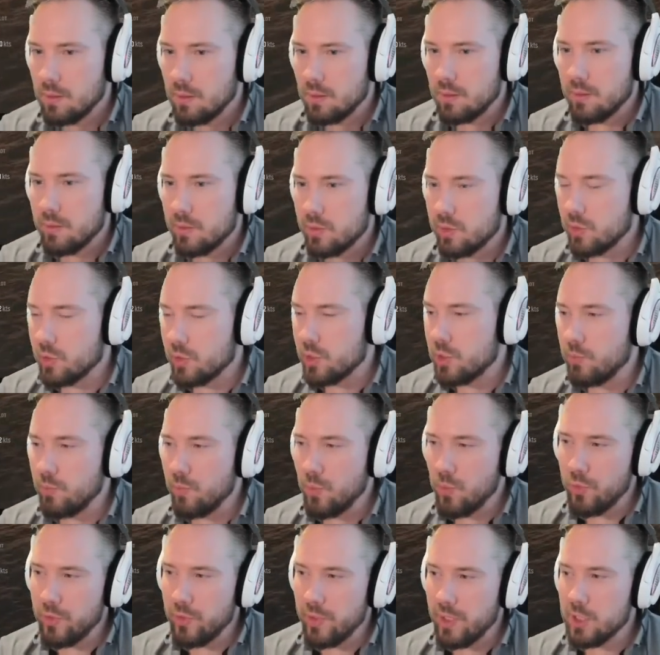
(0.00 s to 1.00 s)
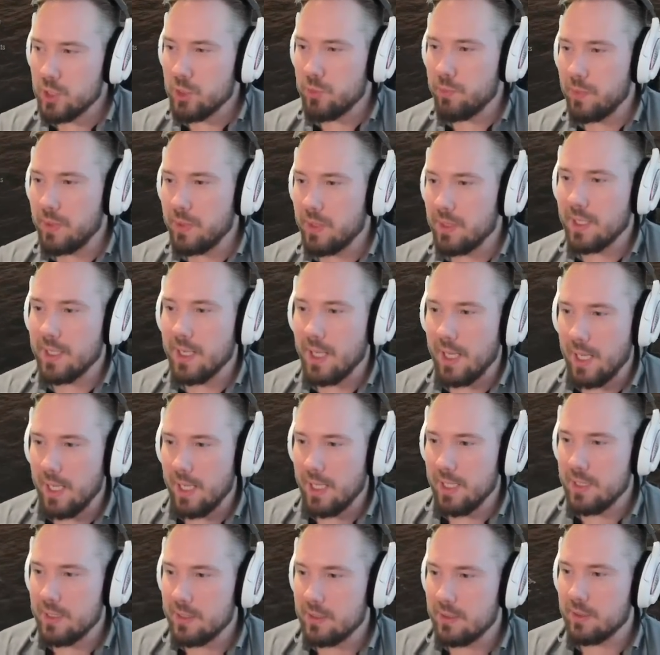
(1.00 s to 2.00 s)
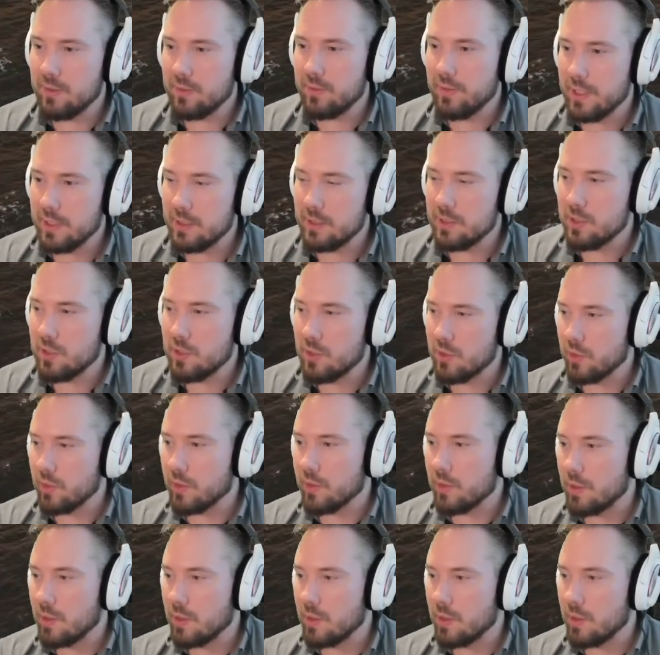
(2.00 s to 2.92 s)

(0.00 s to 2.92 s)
So it's more HP than any tier 8 destroyer.